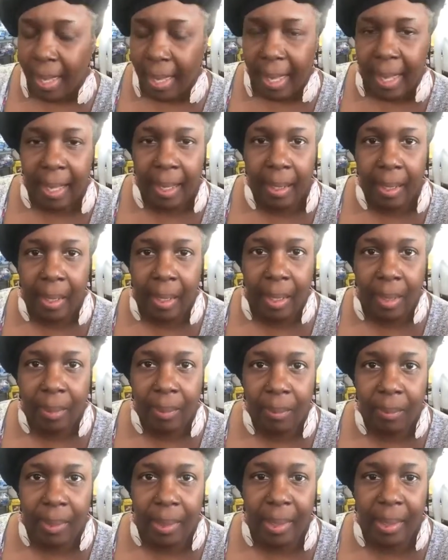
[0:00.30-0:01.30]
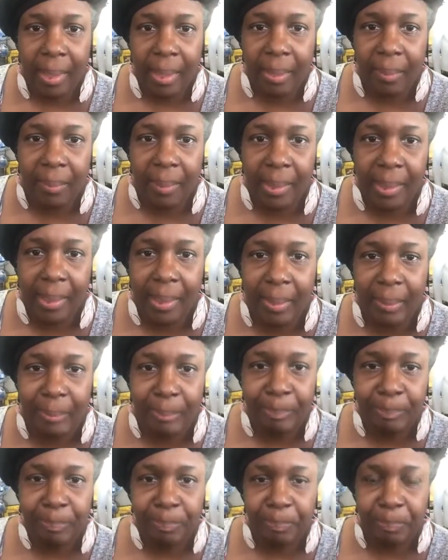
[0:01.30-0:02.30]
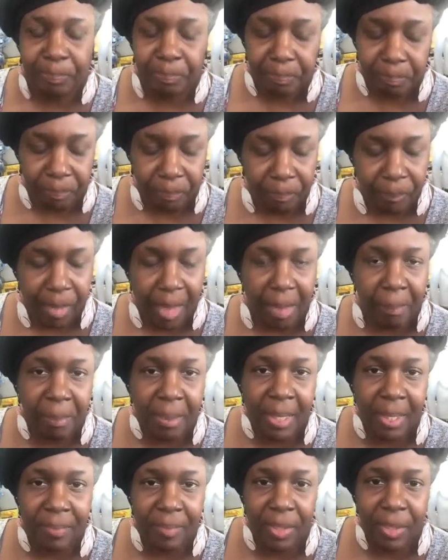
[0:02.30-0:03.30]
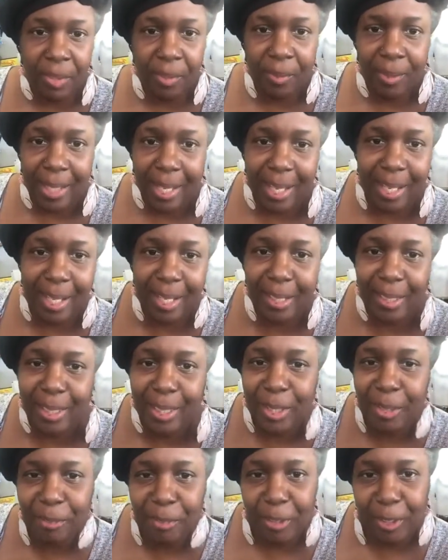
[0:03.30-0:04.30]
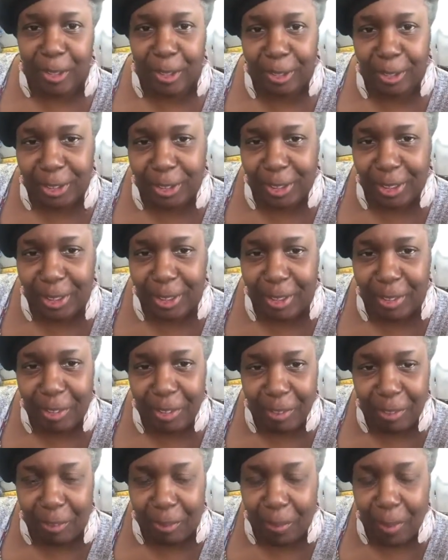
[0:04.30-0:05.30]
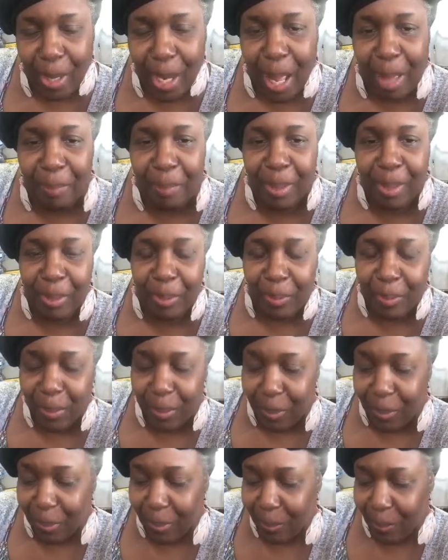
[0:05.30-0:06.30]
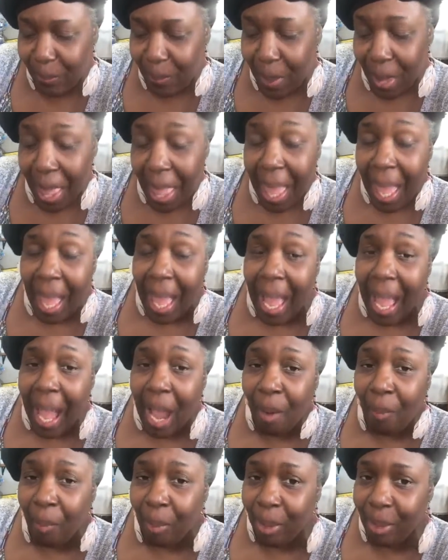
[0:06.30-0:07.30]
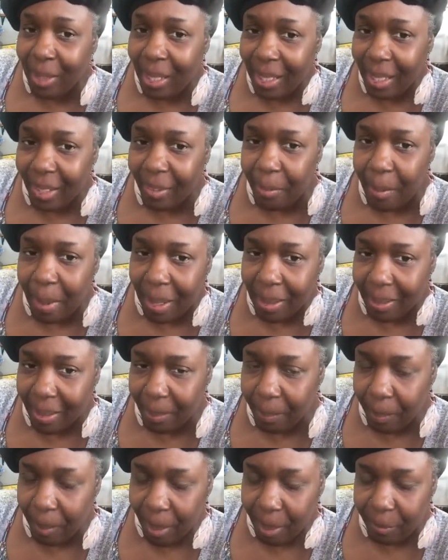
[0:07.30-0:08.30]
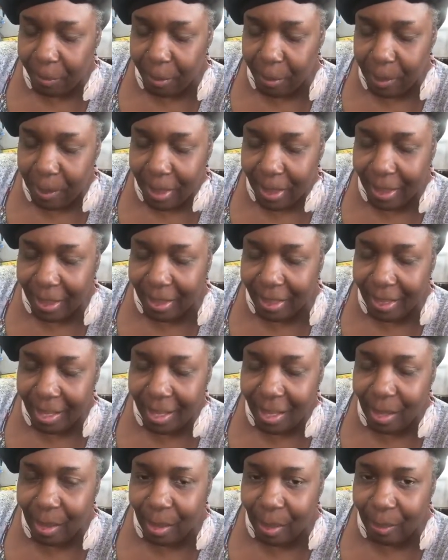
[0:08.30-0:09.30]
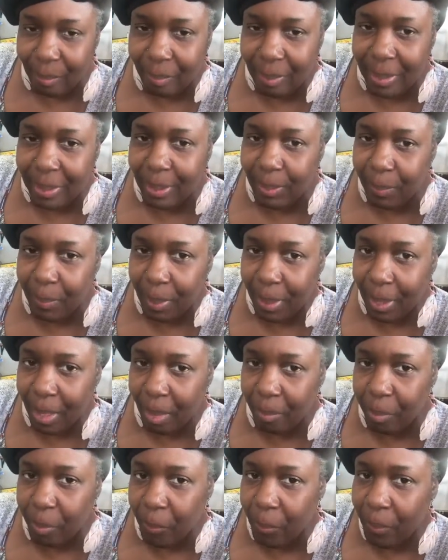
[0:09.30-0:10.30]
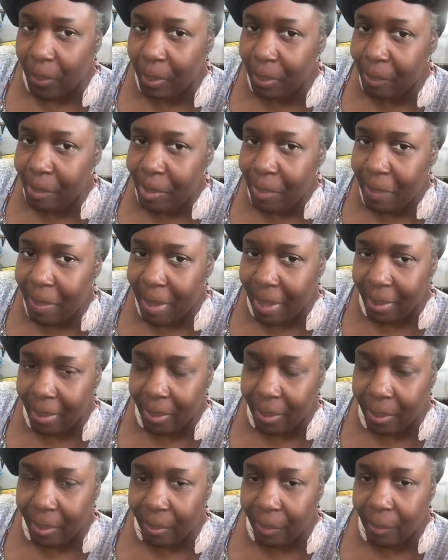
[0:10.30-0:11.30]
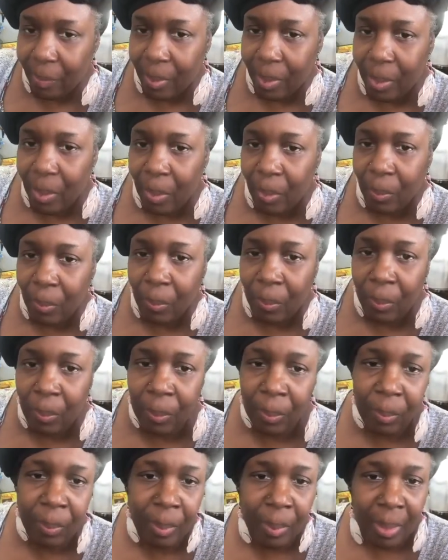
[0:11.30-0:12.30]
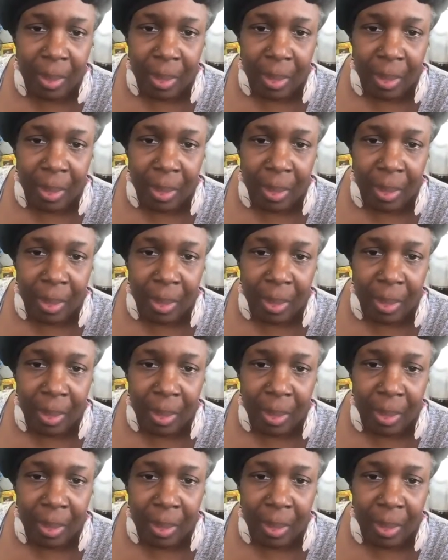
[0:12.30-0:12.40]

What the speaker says: Hello, hello, hello. I'm giving you the edited version of what I've been going through. I want to thank everybody that prayed for me. This week I'm doing a little bit better with no